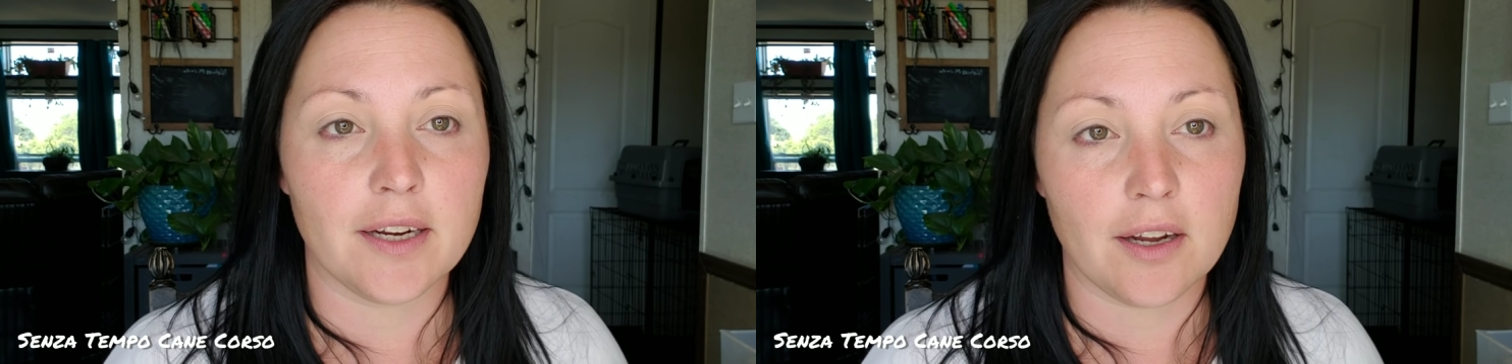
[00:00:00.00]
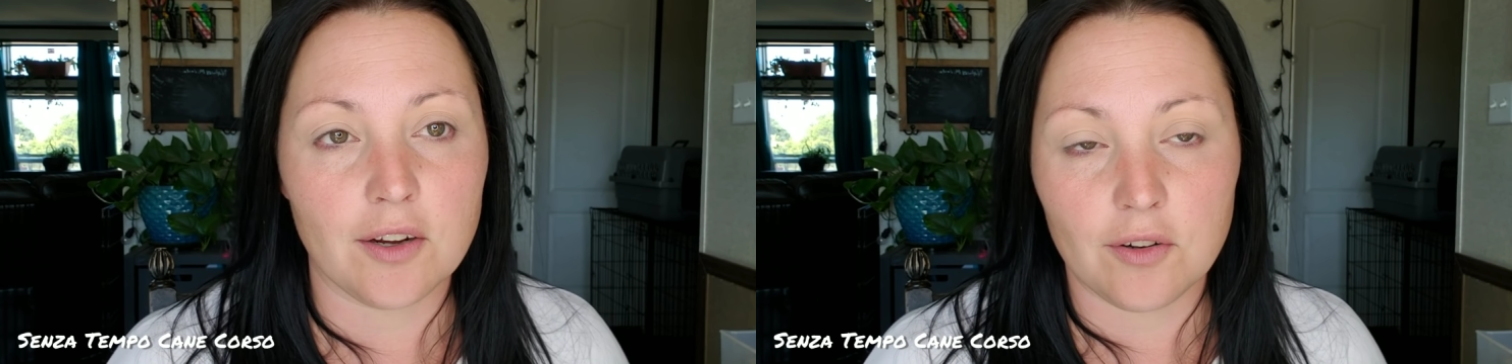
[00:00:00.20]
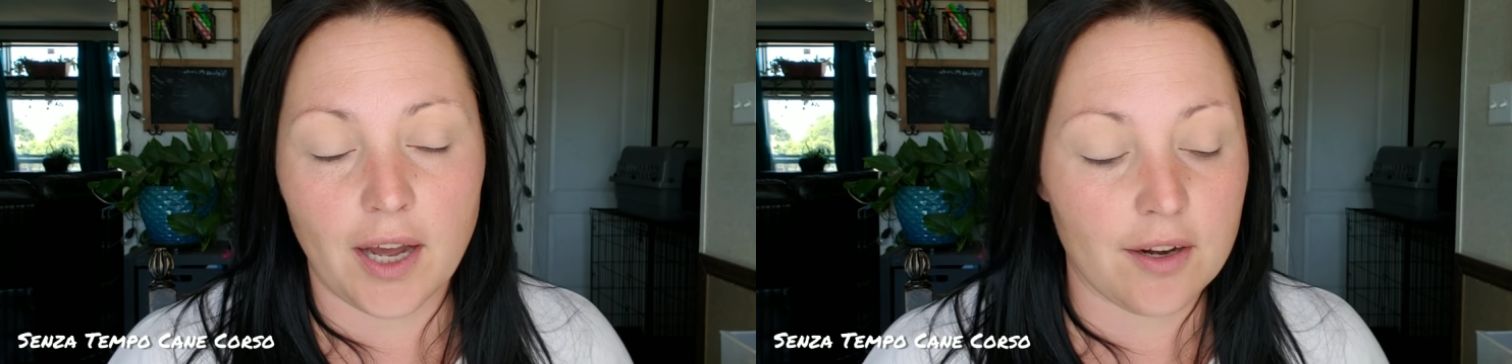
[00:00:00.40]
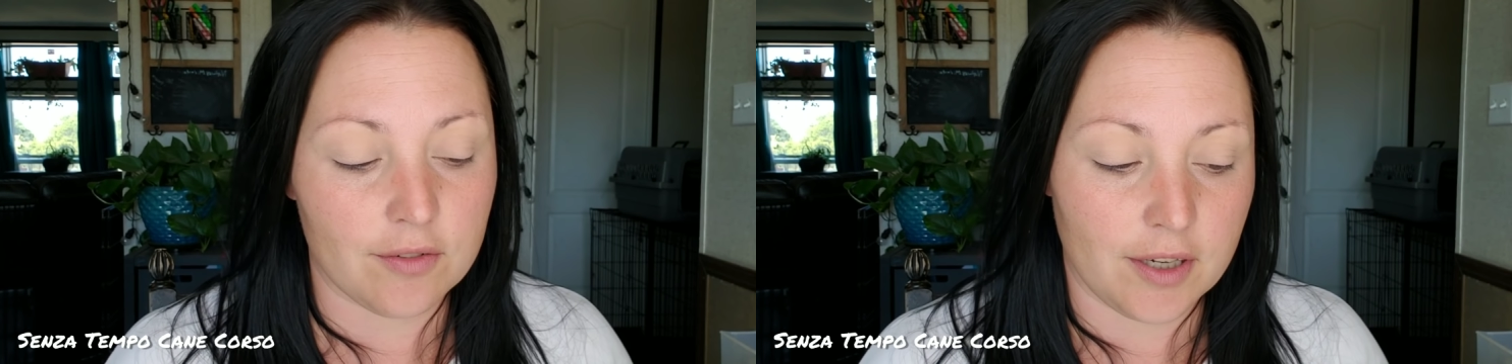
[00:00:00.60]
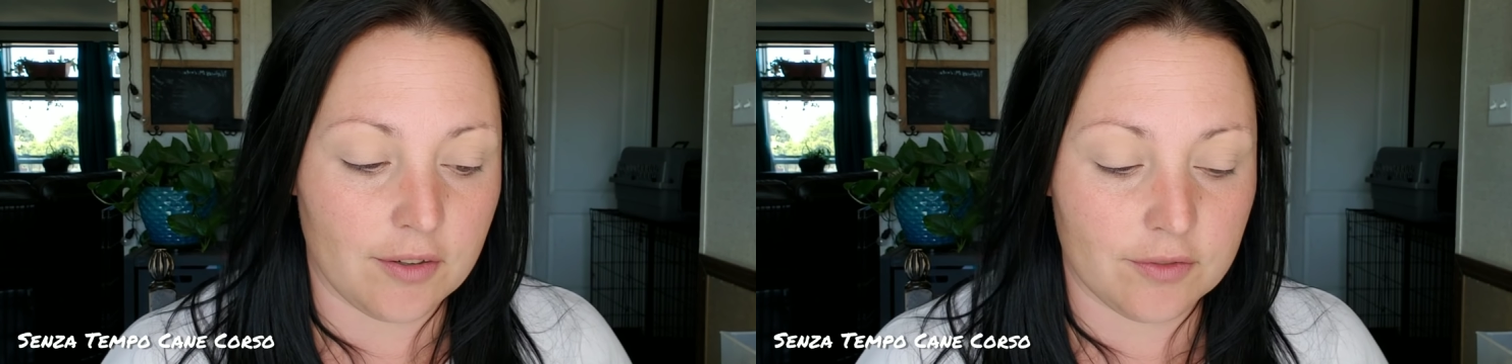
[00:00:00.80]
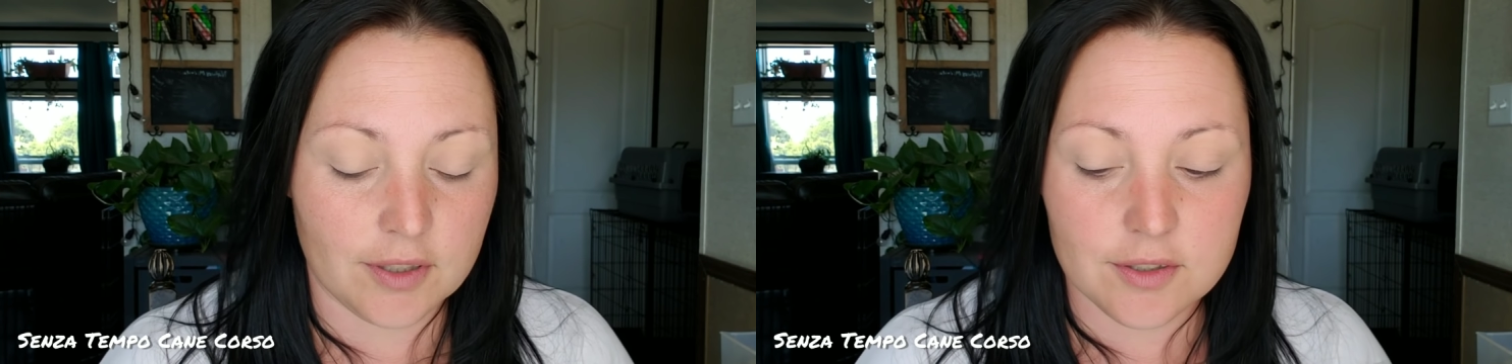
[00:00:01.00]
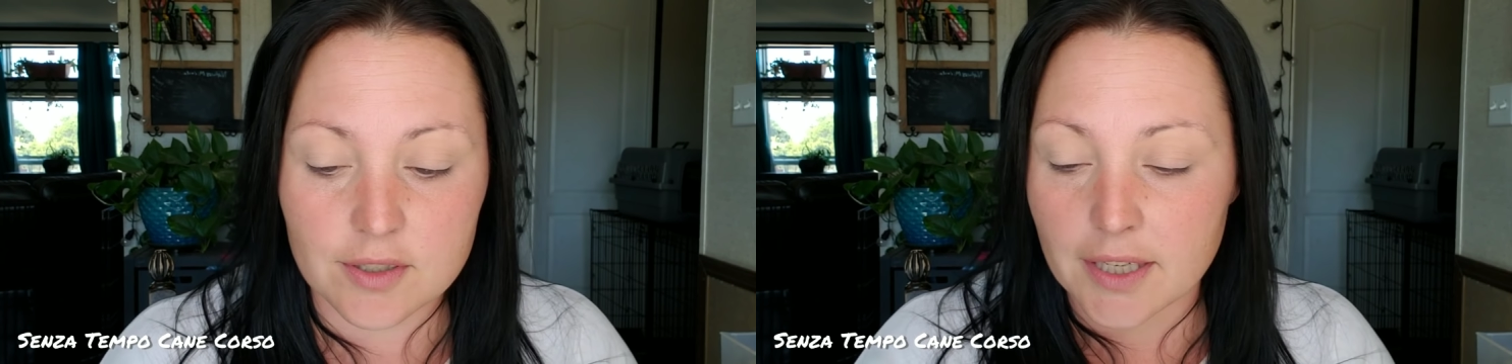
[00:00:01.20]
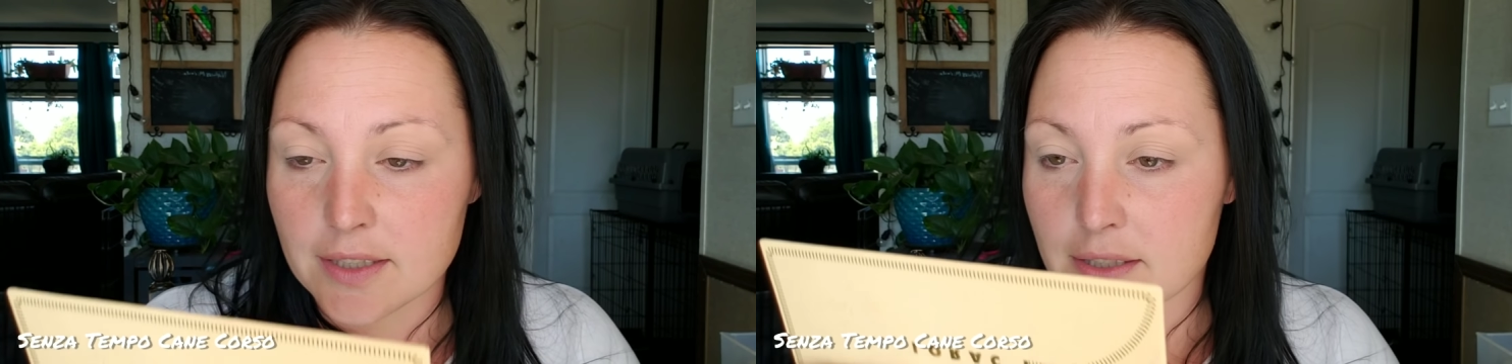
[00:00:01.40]
it go. I don't know. There's,
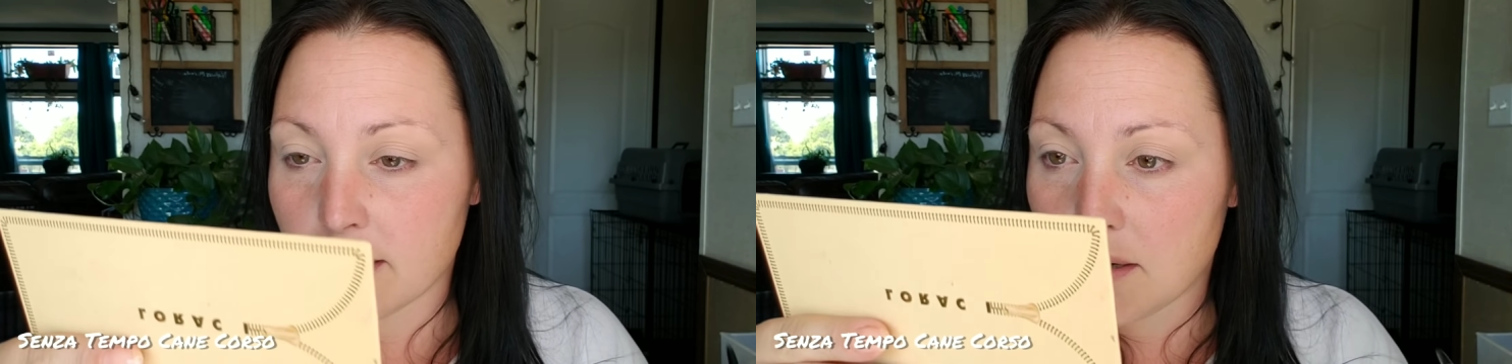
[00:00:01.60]
like I said,